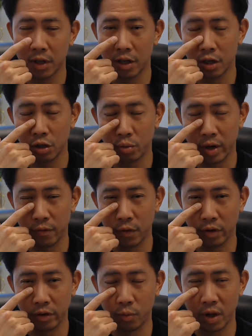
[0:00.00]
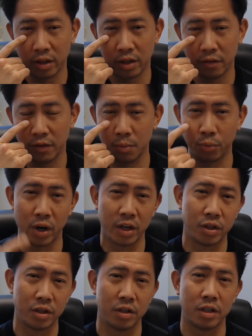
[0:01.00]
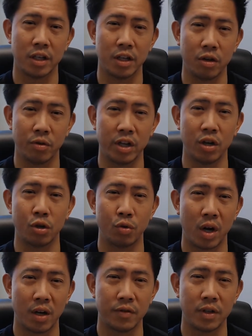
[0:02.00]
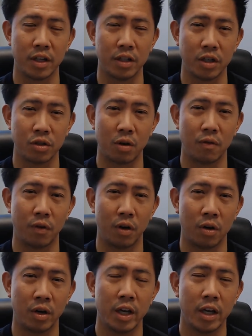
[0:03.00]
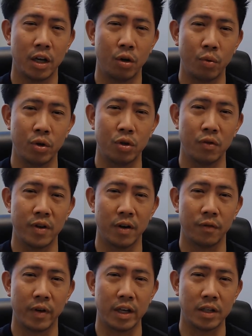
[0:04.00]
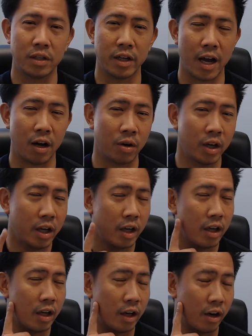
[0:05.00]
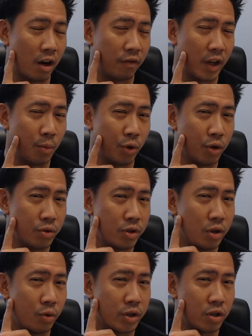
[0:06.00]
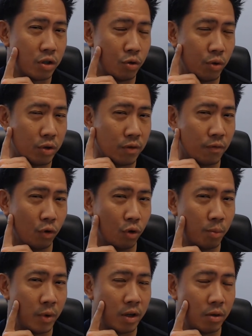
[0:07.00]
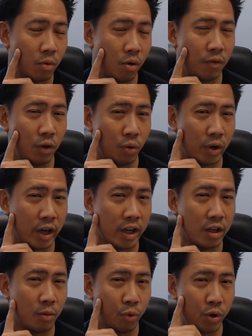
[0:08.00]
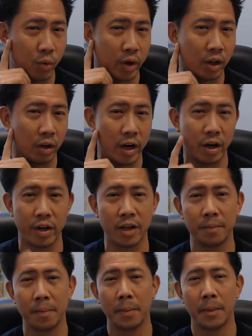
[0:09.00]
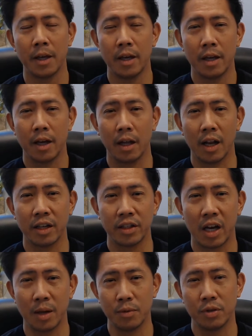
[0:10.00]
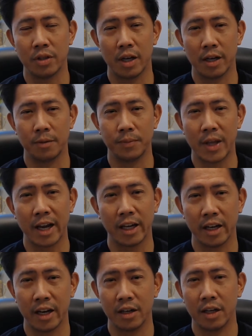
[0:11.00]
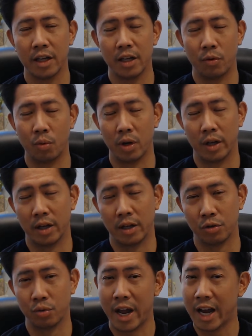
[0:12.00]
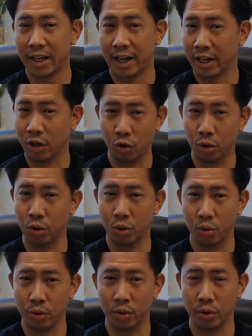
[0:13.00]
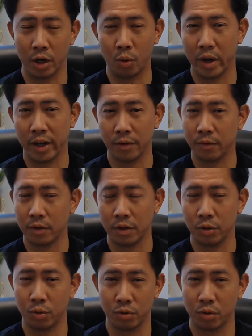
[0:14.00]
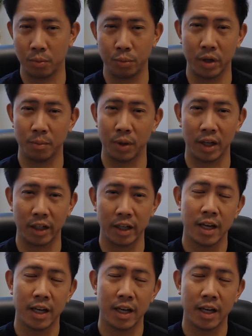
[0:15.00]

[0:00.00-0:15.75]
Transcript: try to fill in relative depressions in your tear troughs, and just overall rejuvenate your face. Now, an off-label use too is using Voluma or Velour in the preauricular area. A lot of times that can sort of act like a glue in a way, to sort of put it bluntly,